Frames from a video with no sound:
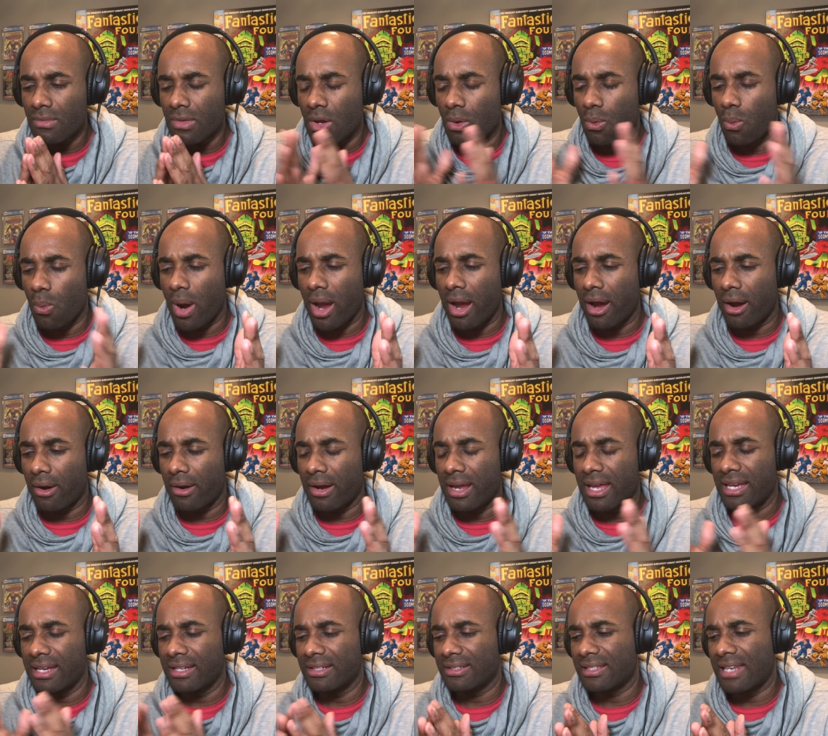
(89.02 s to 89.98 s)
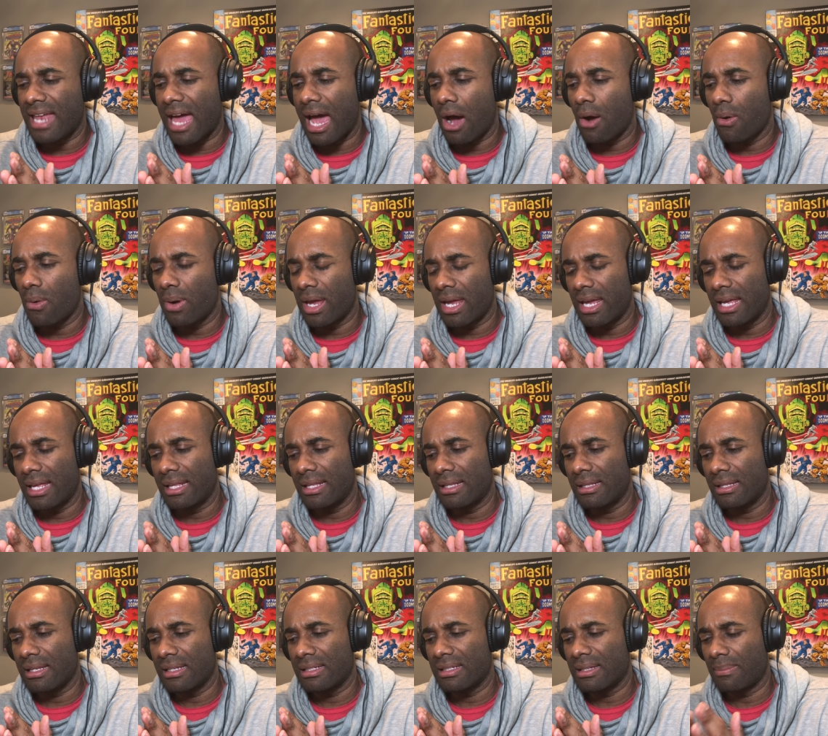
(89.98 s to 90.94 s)
where he is now
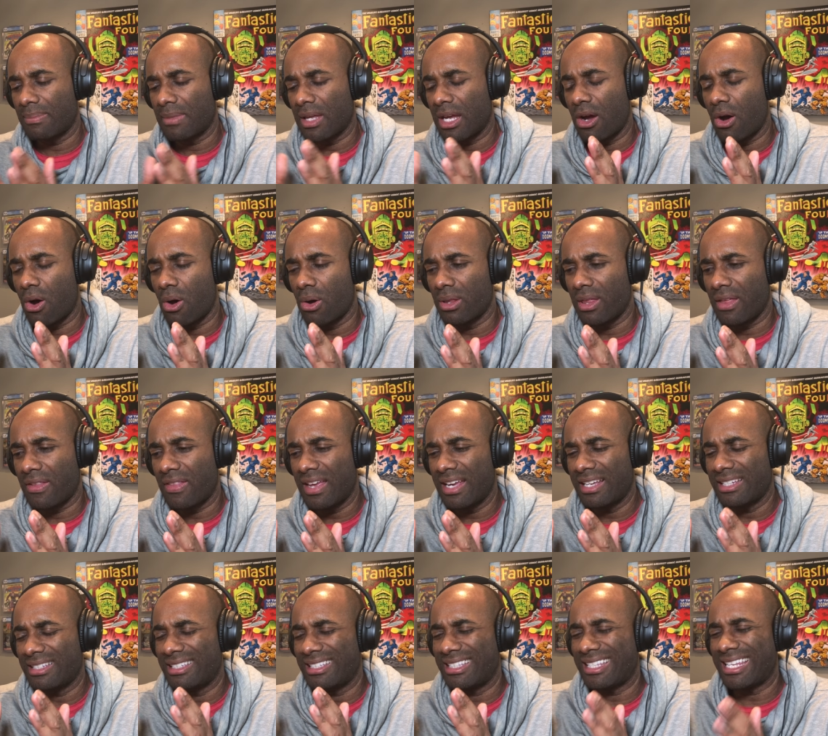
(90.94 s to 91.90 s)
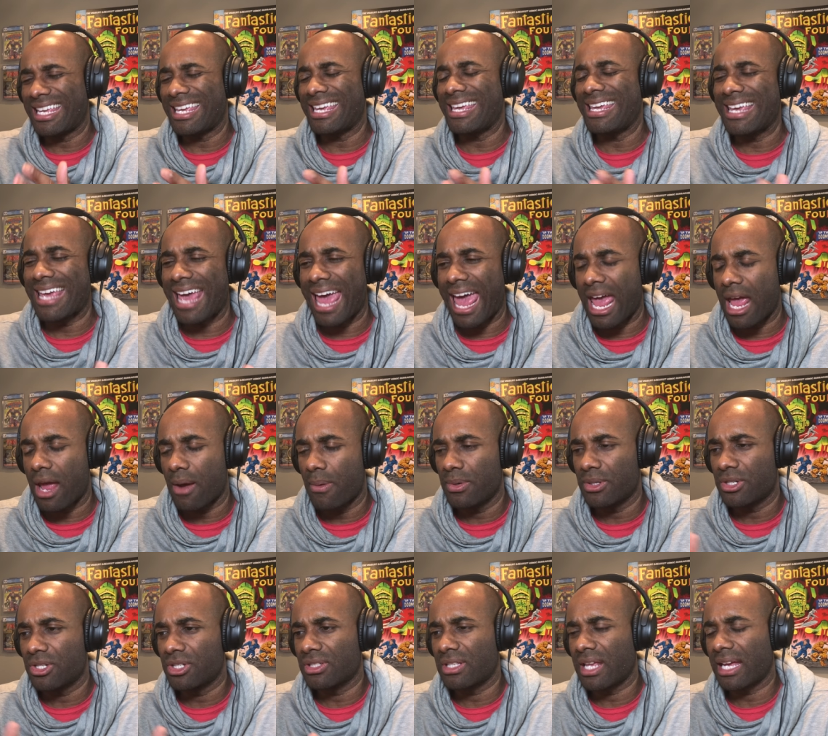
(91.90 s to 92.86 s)
in something called I think it's TK,
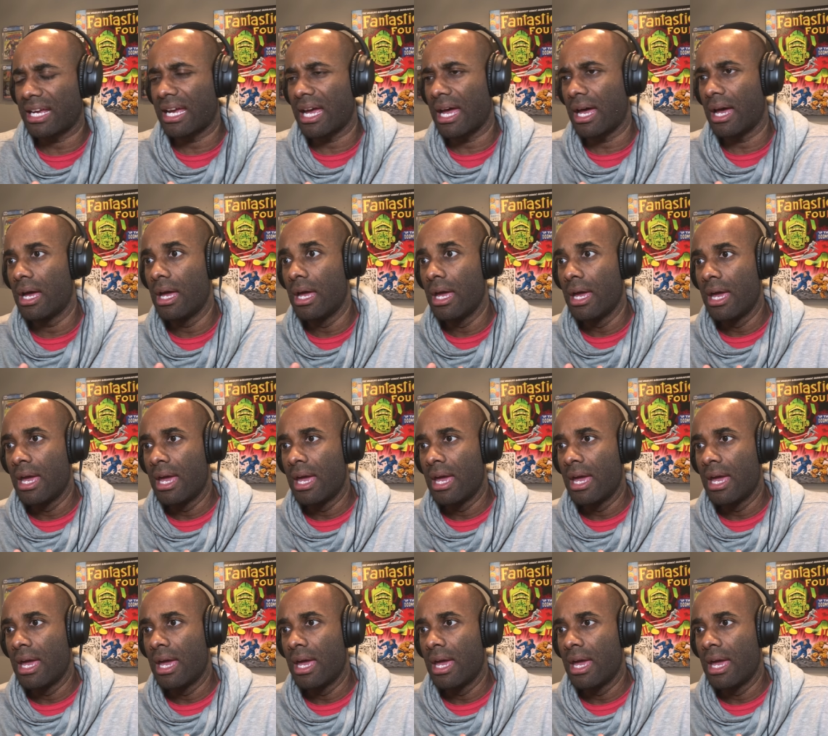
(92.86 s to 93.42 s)
which is like a